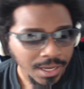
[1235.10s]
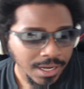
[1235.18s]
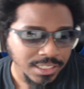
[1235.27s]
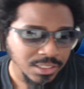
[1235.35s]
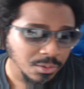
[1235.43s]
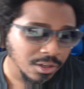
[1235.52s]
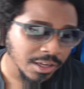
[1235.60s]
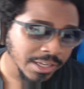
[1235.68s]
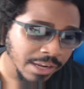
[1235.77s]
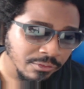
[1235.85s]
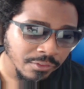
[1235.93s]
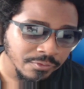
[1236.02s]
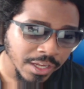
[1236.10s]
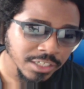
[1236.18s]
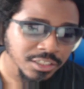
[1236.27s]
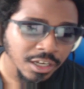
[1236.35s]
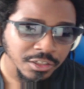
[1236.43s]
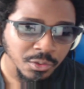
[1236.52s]
I swear I'll get
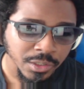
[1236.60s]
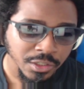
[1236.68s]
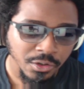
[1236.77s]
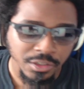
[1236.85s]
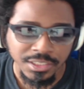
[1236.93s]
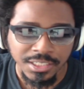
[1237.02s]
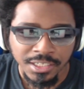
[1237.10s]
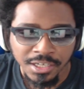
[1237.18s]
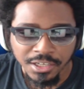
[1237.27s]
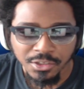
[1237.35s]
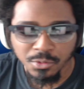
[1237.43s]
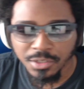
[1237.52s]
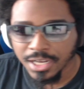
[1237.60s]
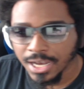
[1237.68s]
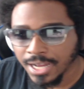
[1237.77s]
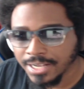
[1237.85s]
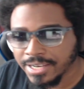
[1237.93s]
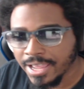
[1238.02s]
revenge on you, Endorsi. You
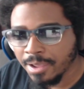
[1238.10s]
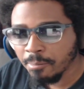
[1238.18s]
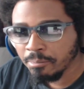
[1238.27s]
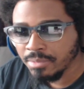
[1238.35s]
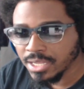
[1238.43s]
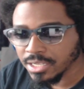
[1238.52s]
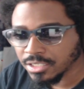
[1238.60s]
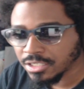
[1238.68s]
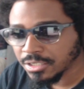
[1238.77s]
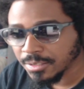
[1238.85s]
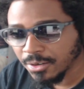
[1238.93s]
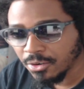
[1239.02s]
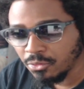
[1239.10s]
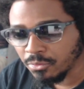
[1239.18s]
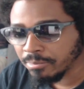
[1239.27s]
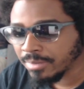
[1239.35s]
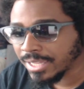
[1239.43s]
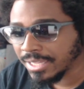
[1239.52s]
goddamn bitch.
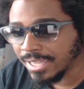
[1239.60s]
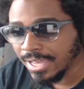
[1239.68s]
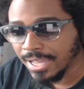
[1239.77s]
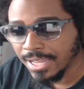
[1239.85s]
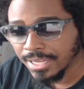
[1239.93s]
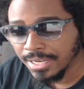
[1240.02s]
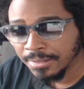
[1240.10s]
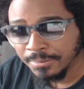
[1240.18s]
Oh my god.